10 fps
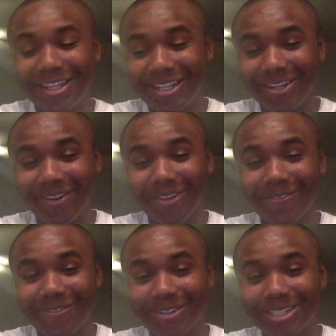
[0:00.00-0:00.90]
you know,
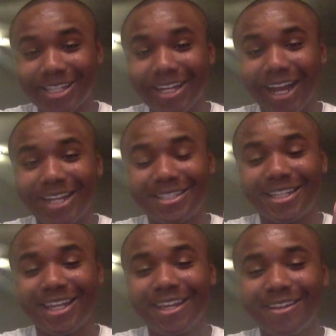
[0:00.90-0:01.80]
first thing I
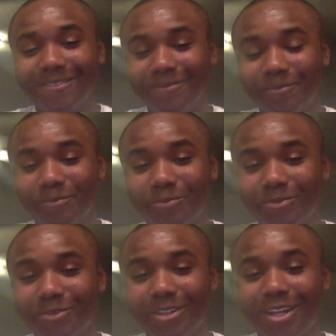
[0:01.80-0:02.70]
see,
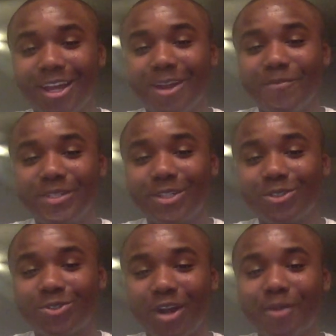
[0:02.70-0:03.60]
but you're a
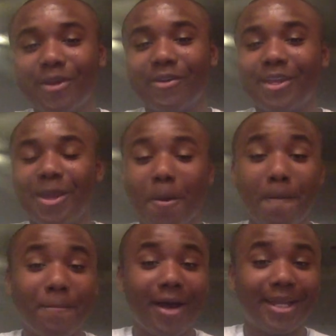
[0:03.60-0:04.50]
strawberry.
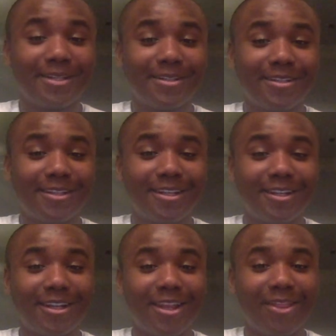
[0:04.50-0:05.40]
But,
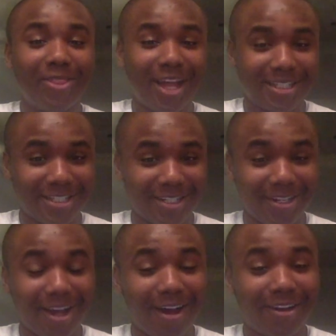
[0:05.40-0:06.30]
that's
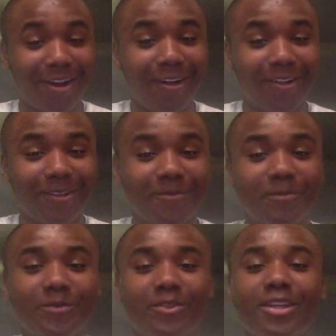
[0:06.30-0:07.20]
not all.
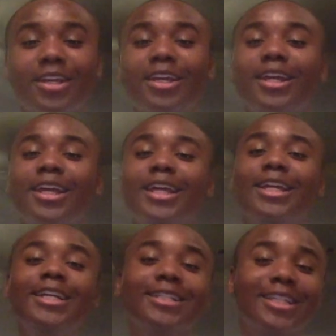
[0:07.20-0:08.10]

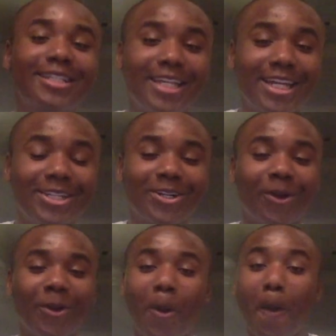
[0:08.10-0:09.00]
He's the
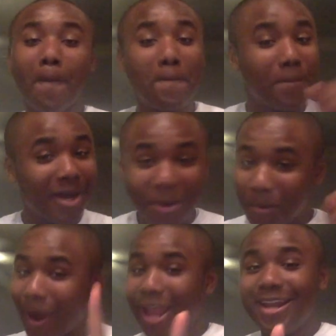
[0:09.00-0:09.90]
teacher. But
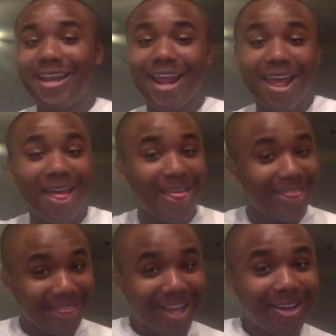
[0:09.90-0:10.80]
wait,
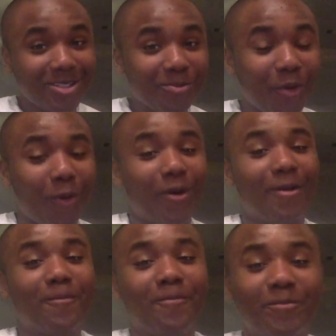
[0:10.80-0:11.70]
there's more.